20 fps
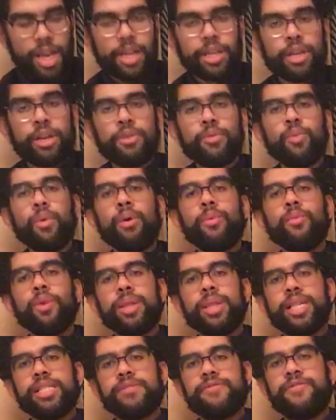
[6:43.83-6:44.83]
You want
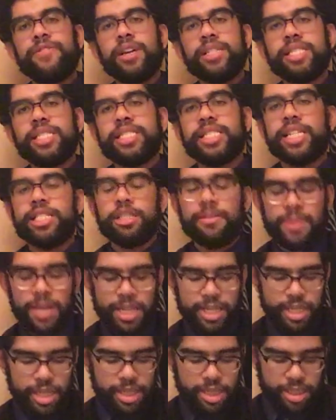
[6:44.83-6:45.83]
one that's 30
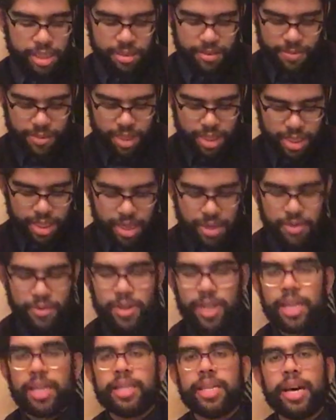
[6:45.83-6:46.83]
centimeters.
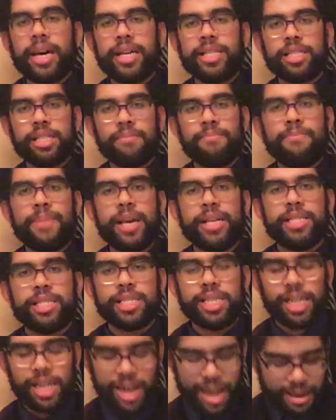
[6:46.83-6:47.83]
Generally, that is the
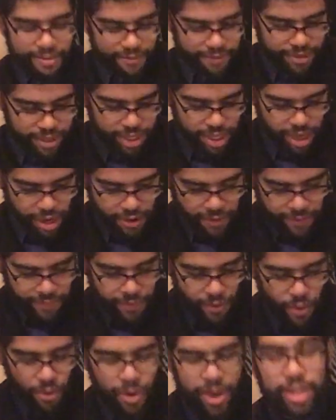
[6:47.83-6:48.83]
best length to go
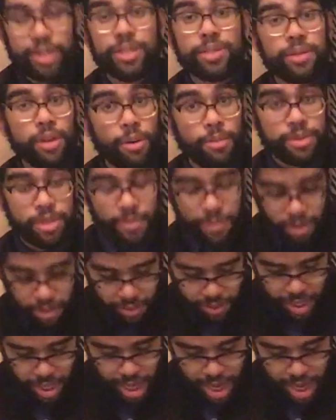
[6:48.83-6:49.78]
for, is optimal.